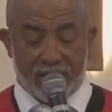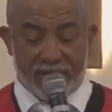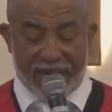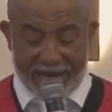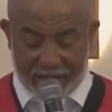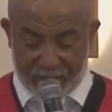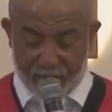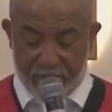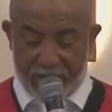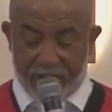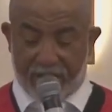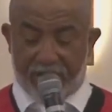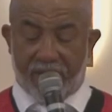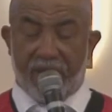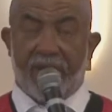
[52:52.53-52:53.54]
next
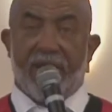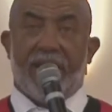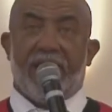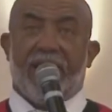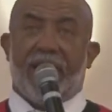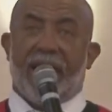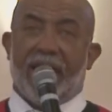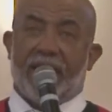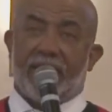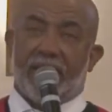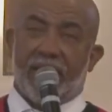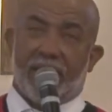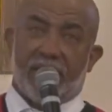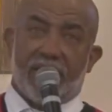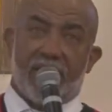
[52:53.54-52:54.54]
month and
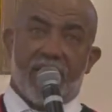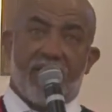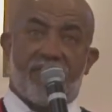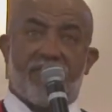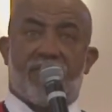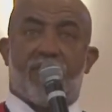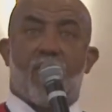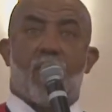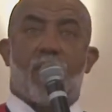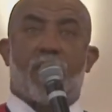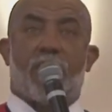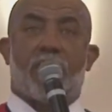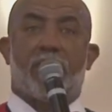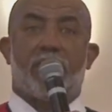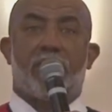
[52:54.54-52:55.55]
get enough
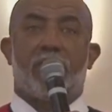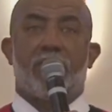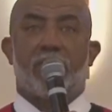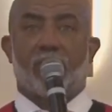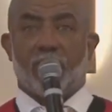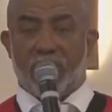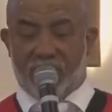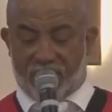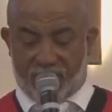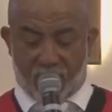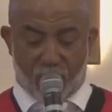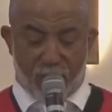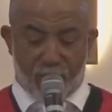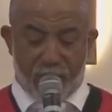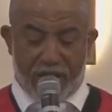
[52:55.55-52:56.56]
for three or
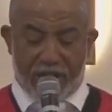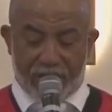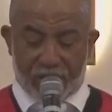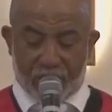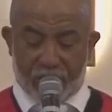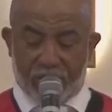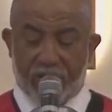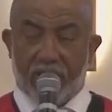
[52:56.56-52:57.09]
four months.